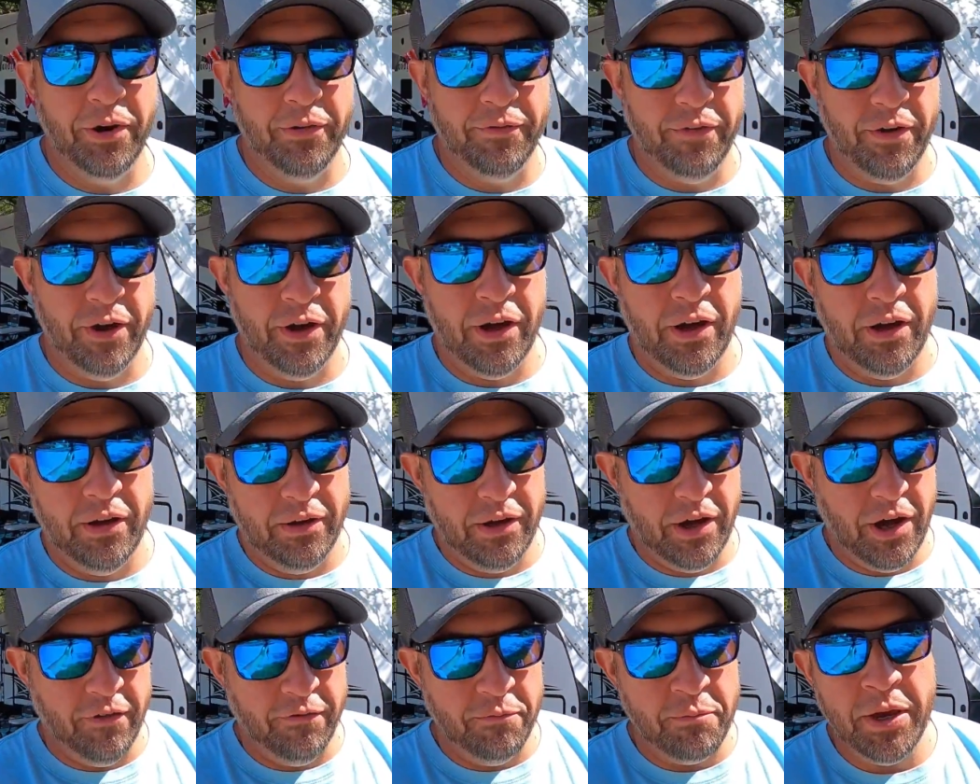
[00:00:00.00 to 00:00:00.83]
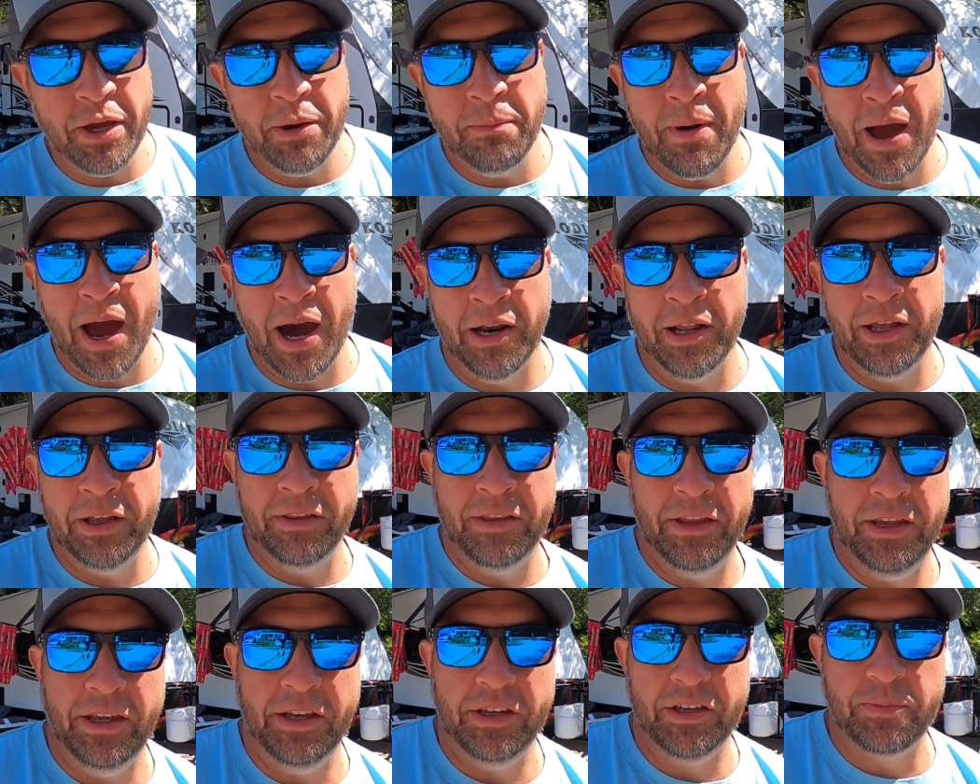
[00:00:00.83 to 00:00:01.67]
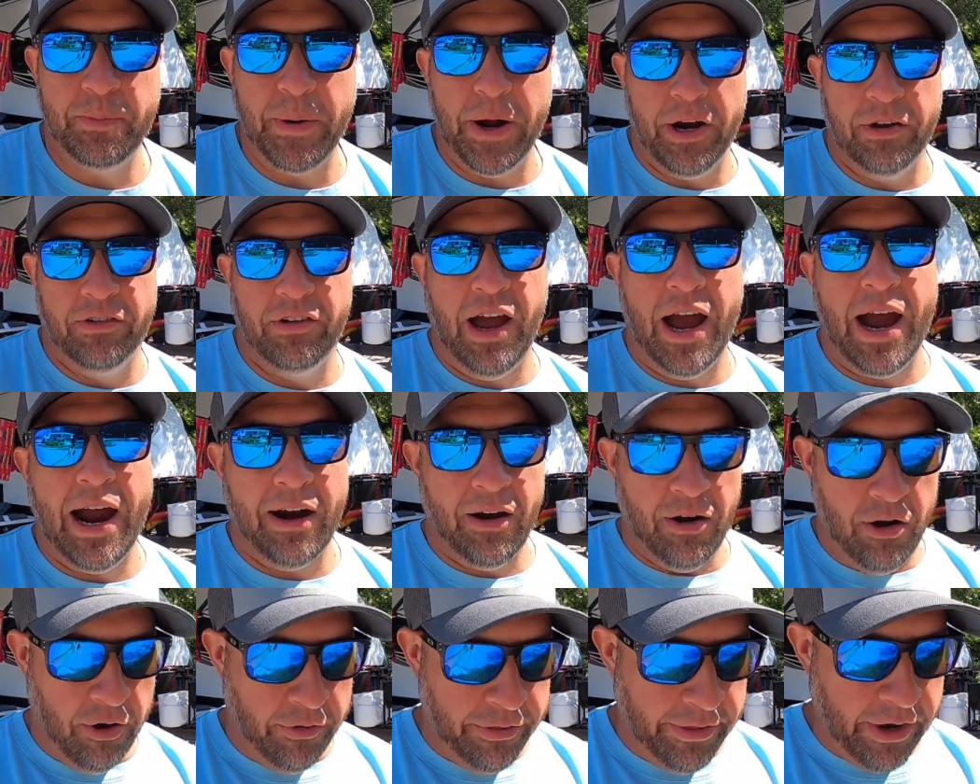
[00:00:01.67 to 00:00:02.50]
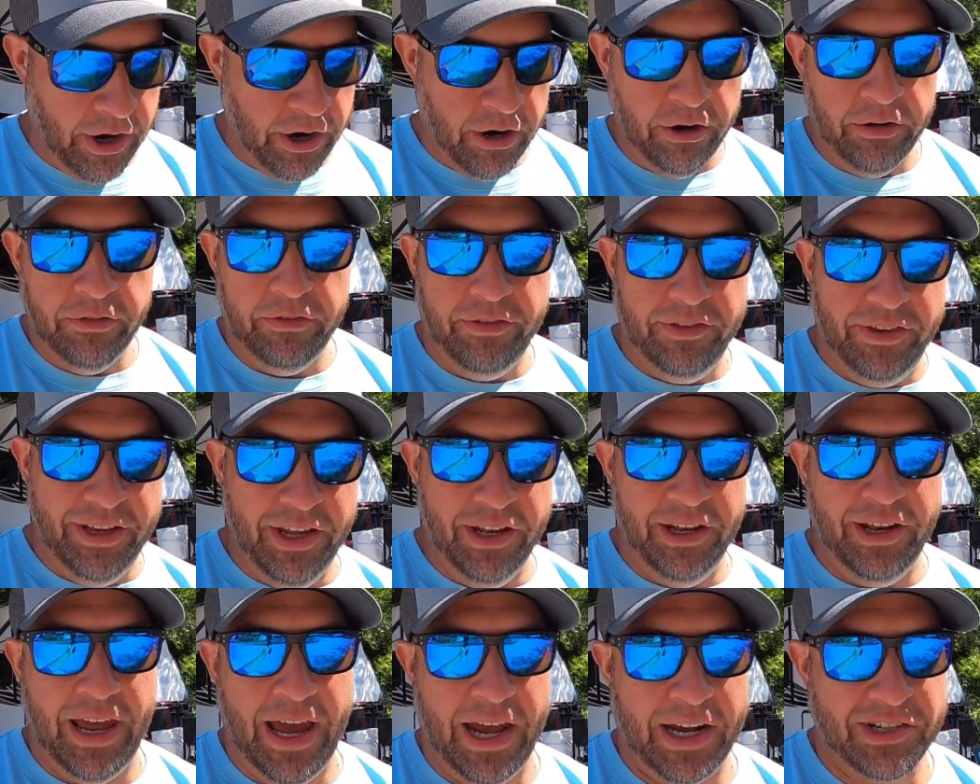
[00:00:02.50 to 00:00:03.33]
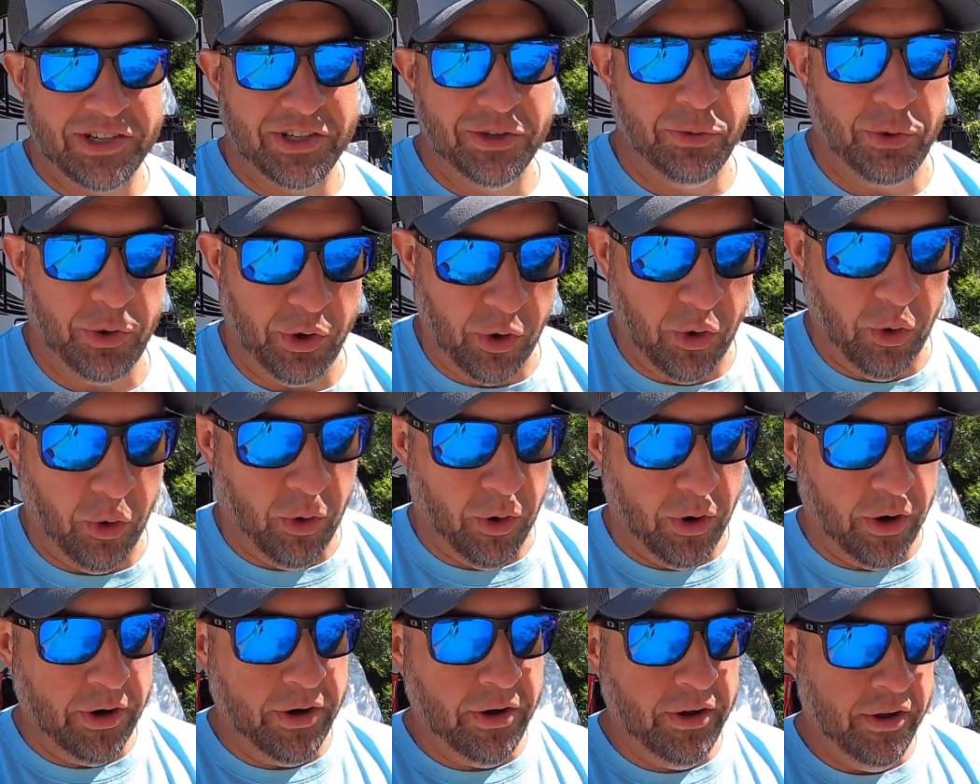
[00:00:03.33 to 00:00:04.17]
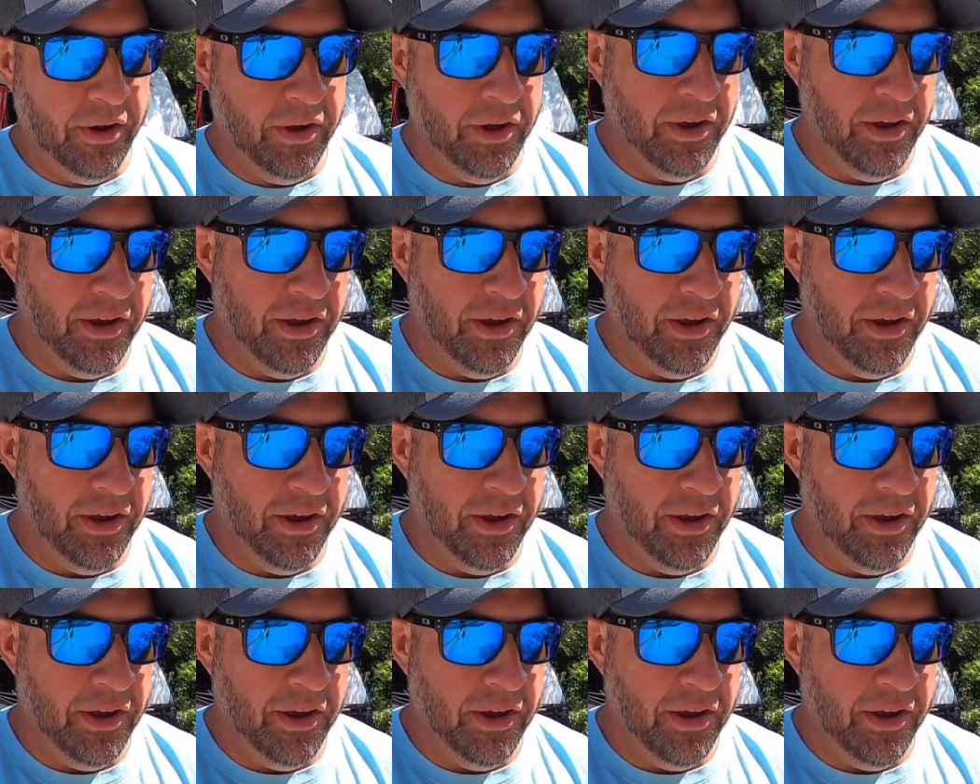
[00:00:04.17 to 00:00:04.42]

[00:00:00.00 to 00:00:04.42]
of me mounting the spare tire on there didn't actually record.